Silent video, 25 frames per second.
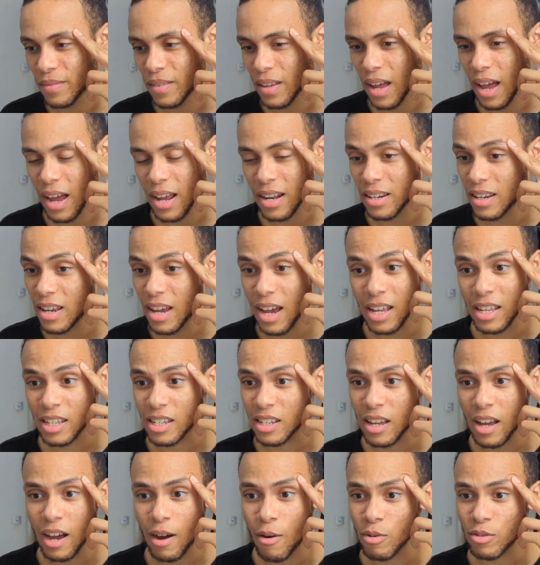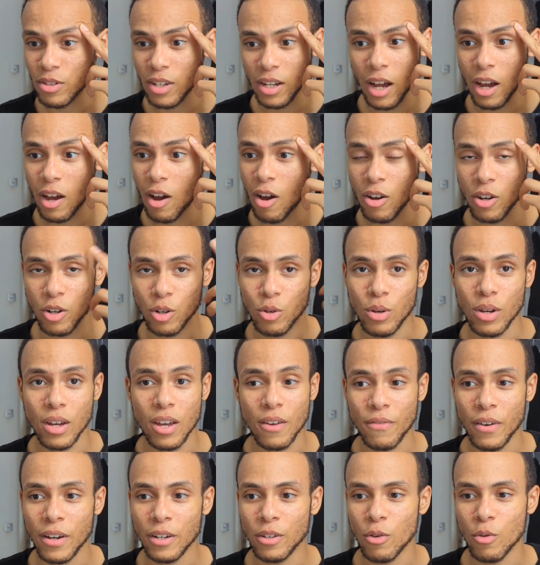And yeah, I was like, I can't do it.
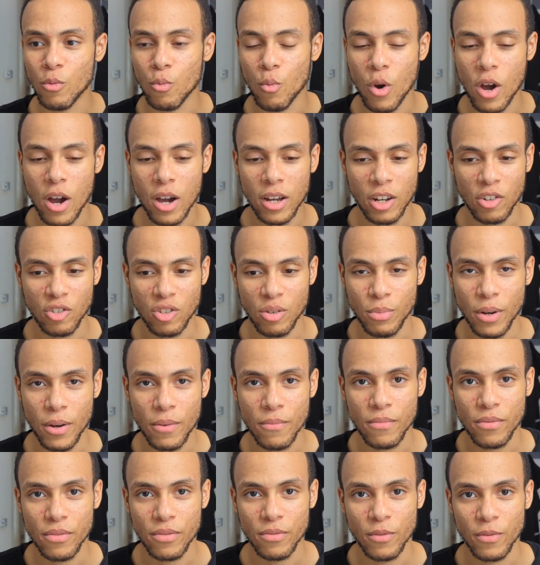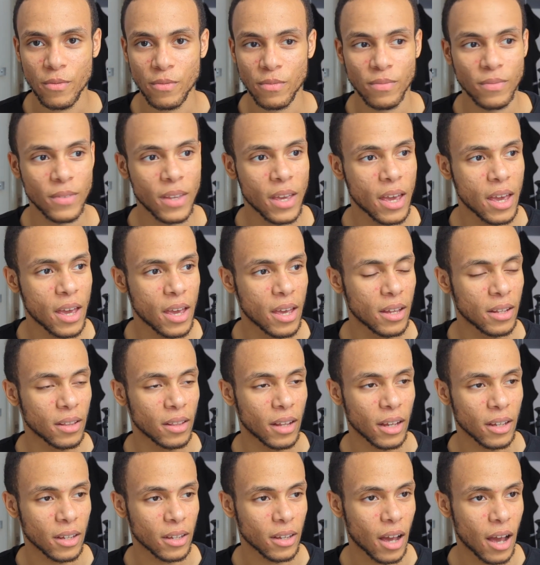If I don't work an extra month,
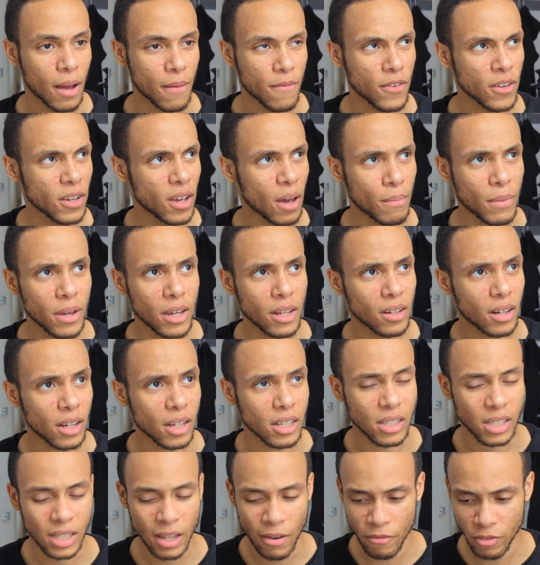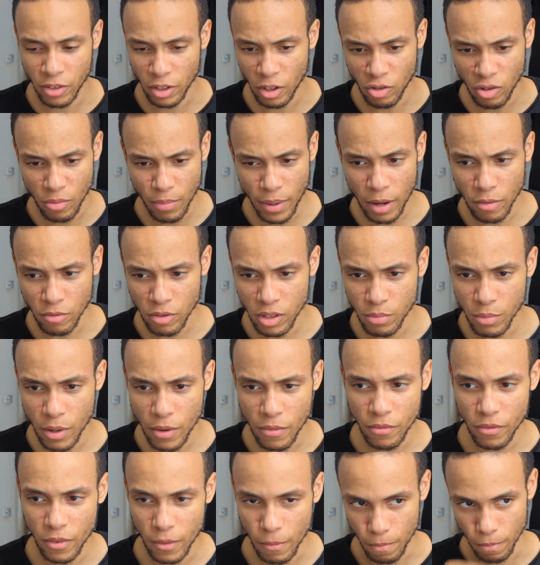like I think I made like £1,700 this
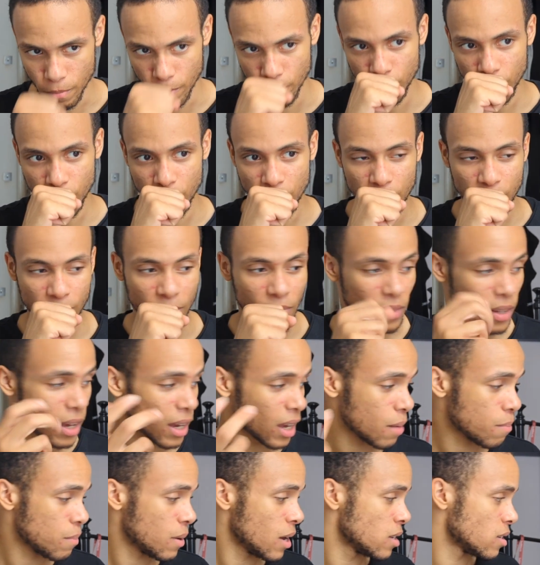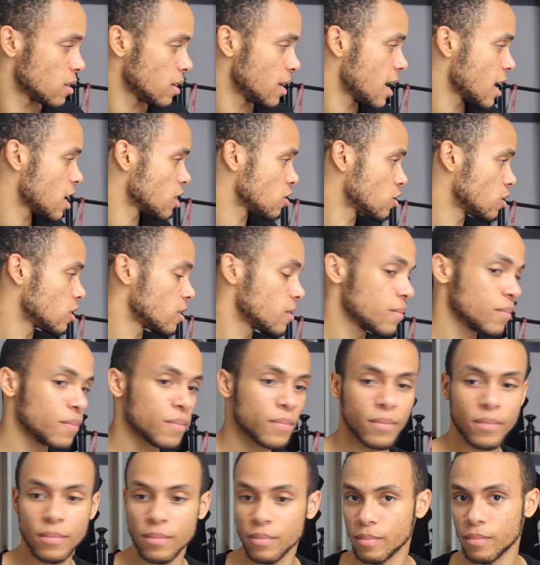month. I get paid today actually.
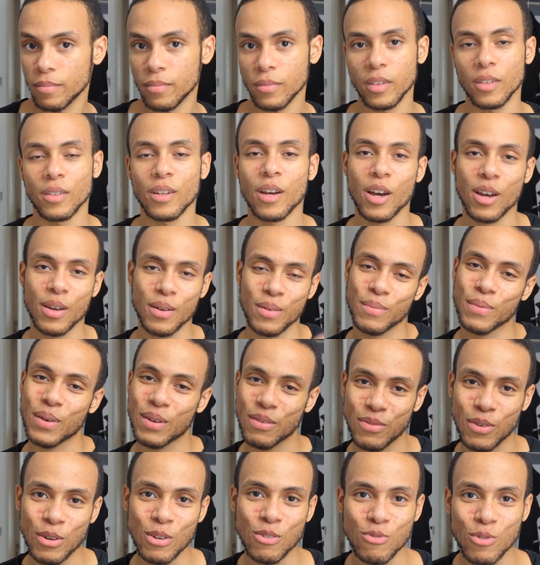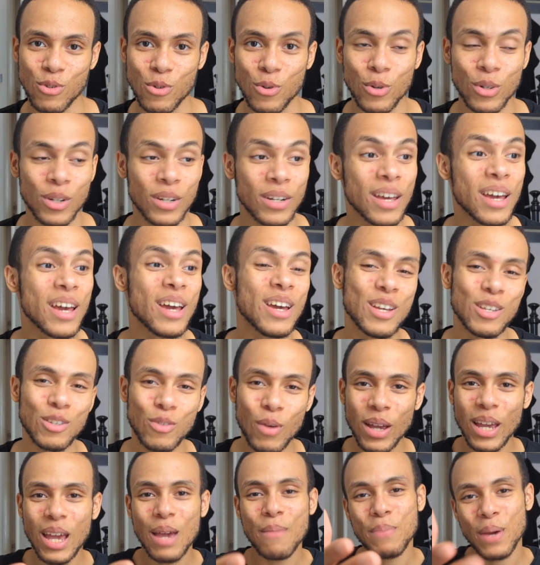Ah, my phone's recording. So
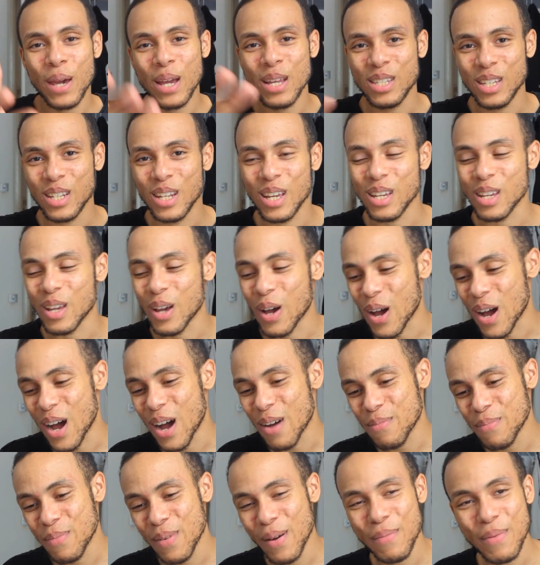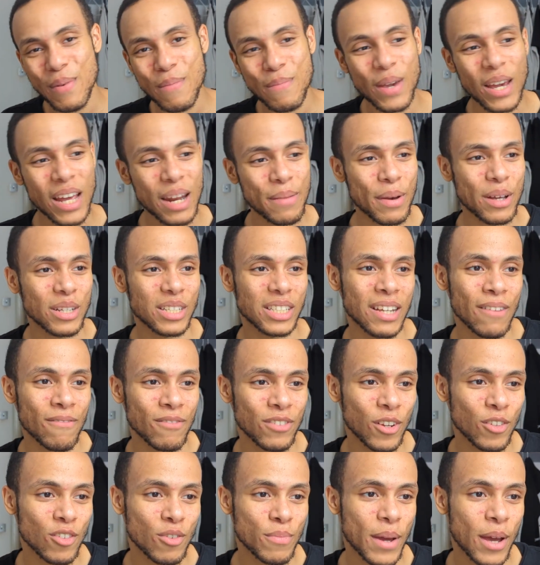I get paid today. I've been paid about
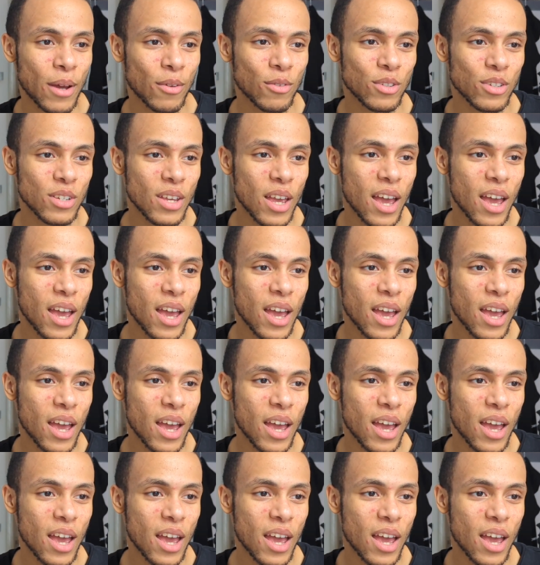£1,700